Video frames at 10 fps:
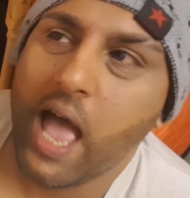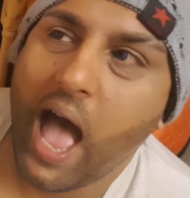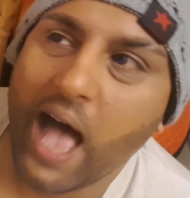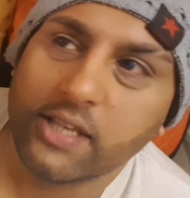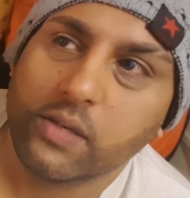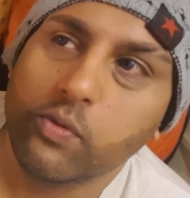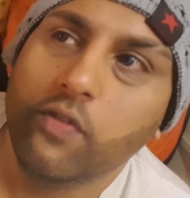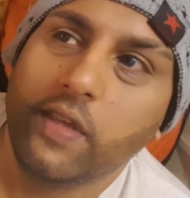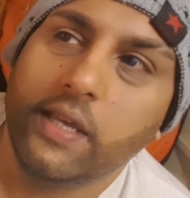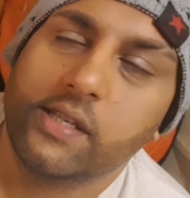as a
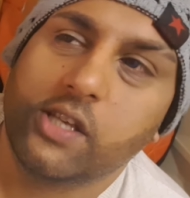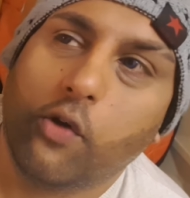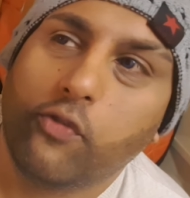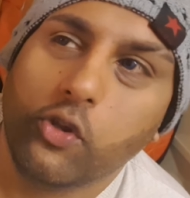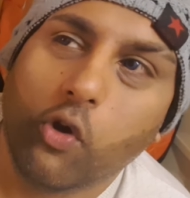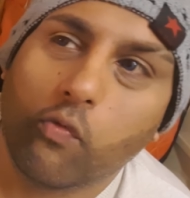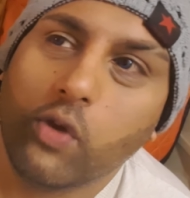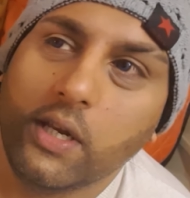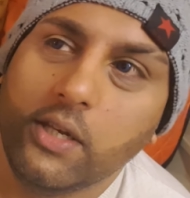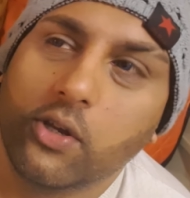movie itself, you're not
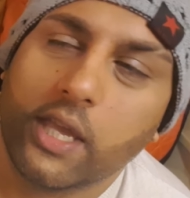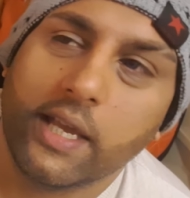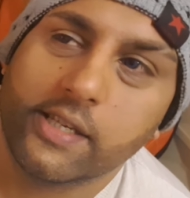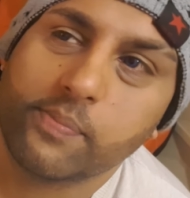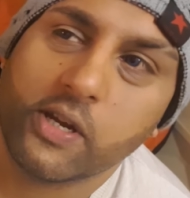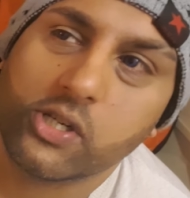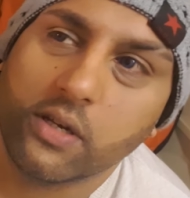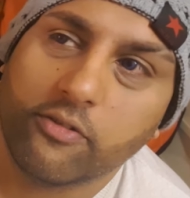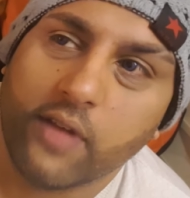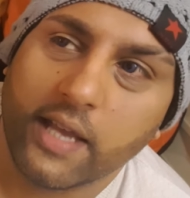really looking at special
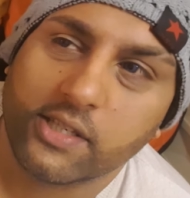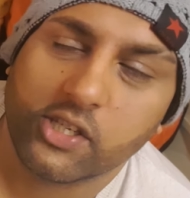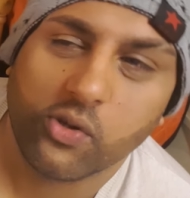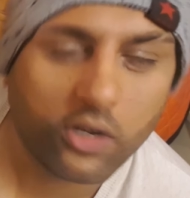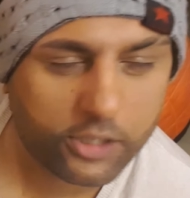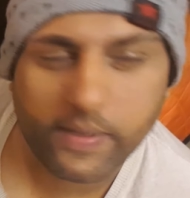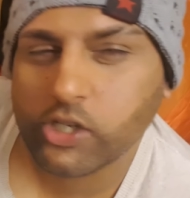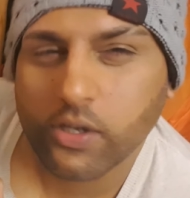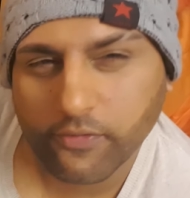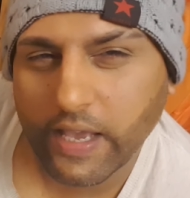effects. It's not a
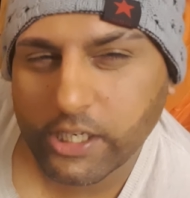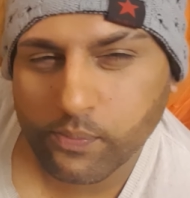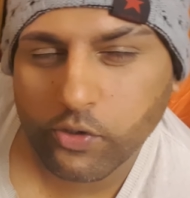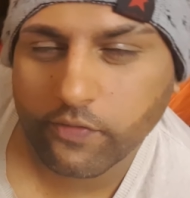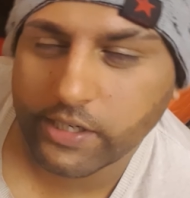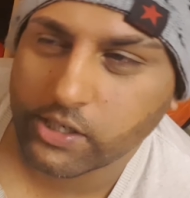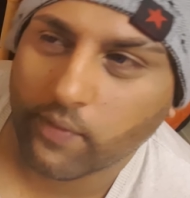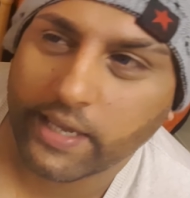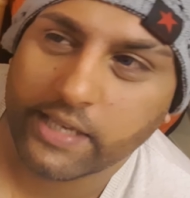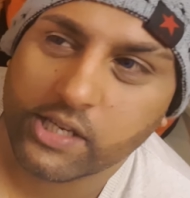special effects movie, so
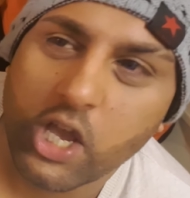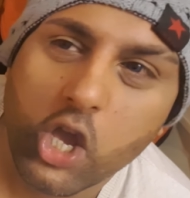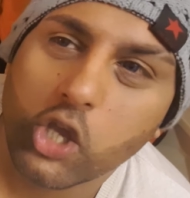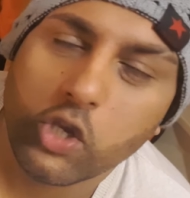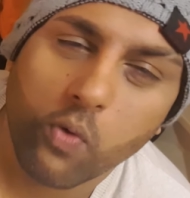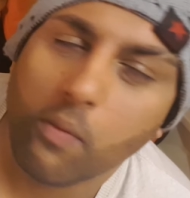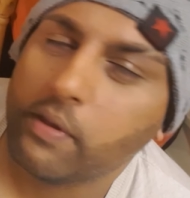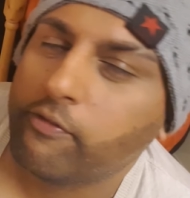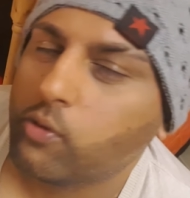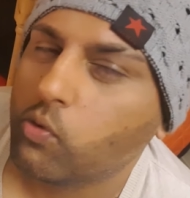I guess you won't
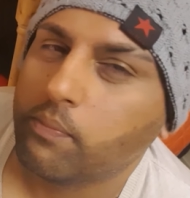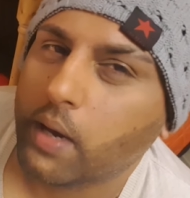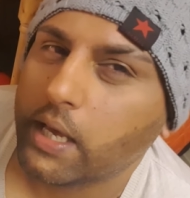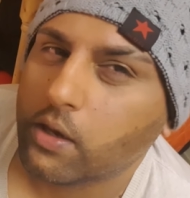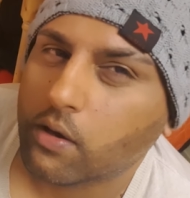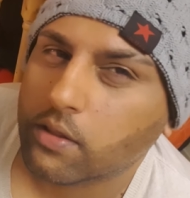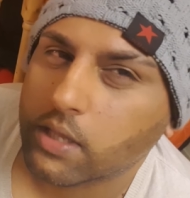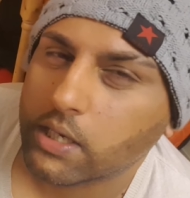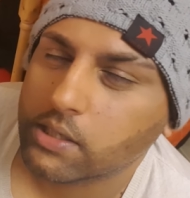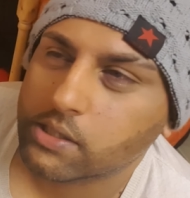be floored by a lot of
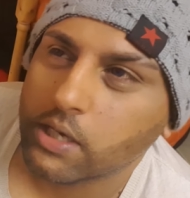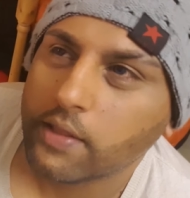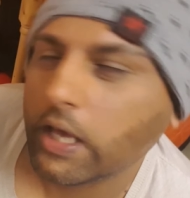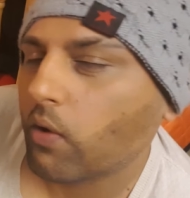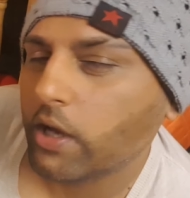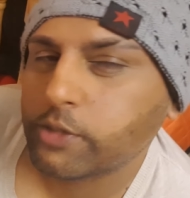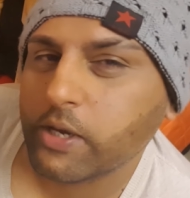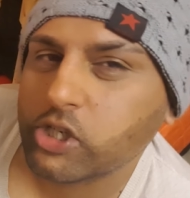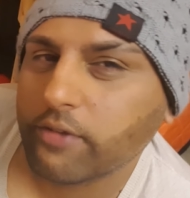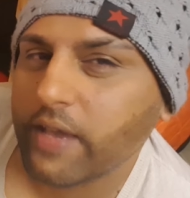things. There are
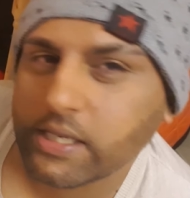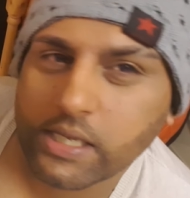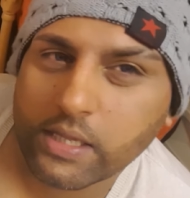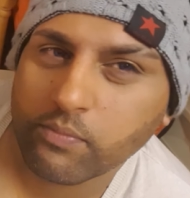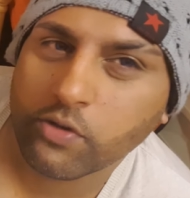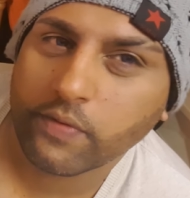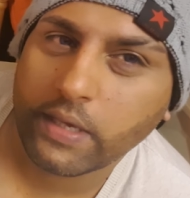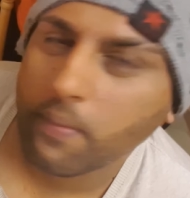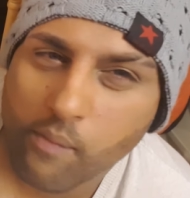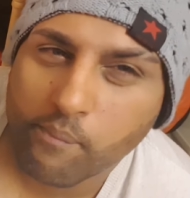special effects in the
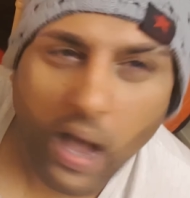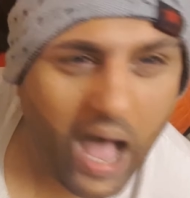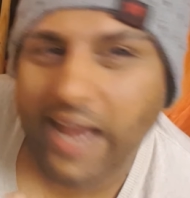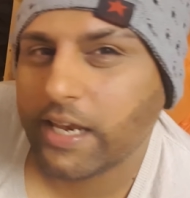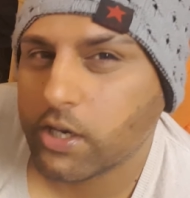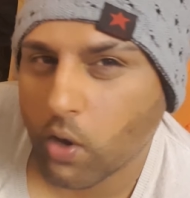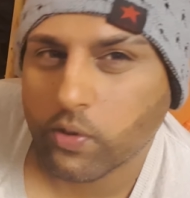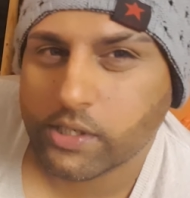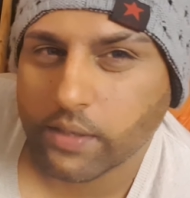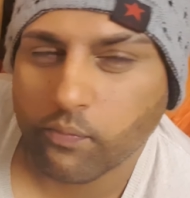movie, but I didn't
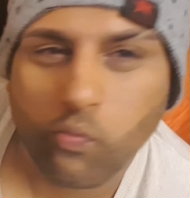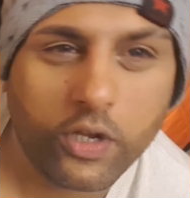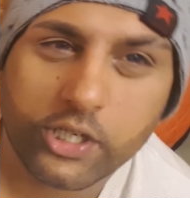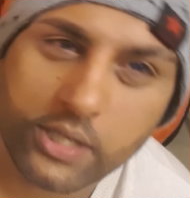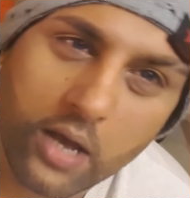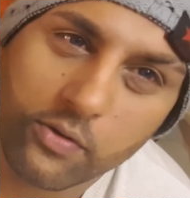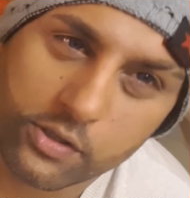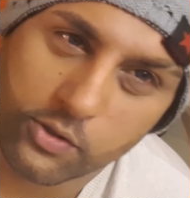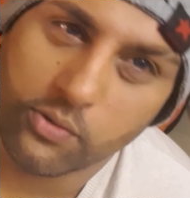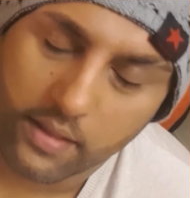notice them, which
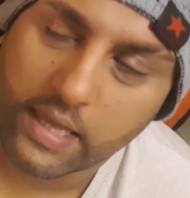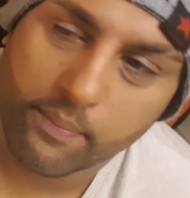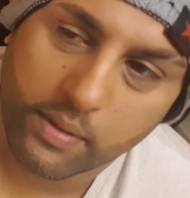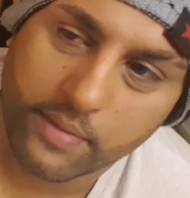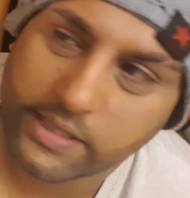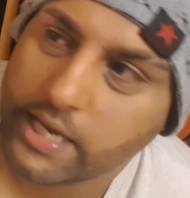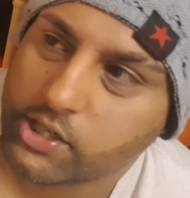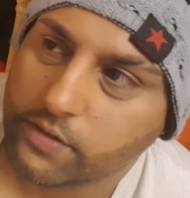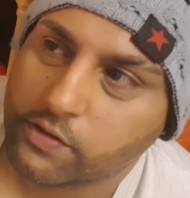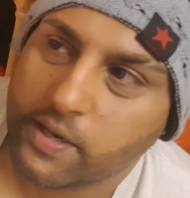tells you the
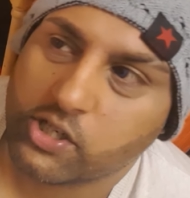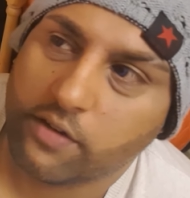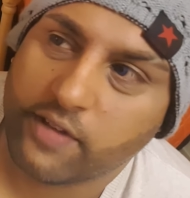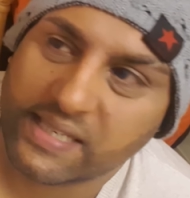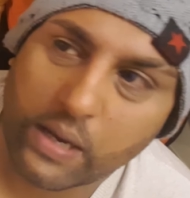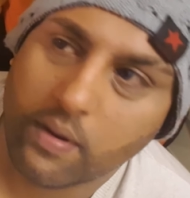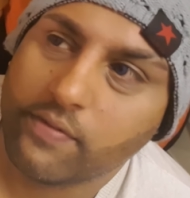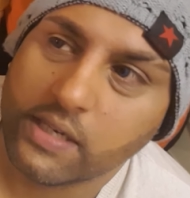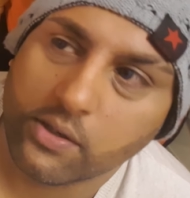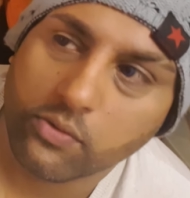implementation of special effects,
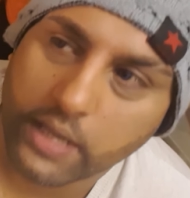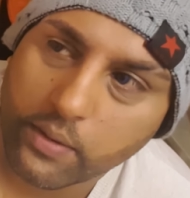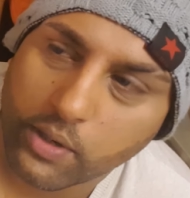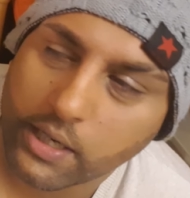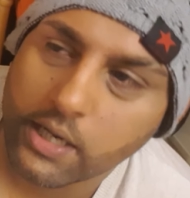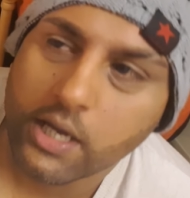however little they were,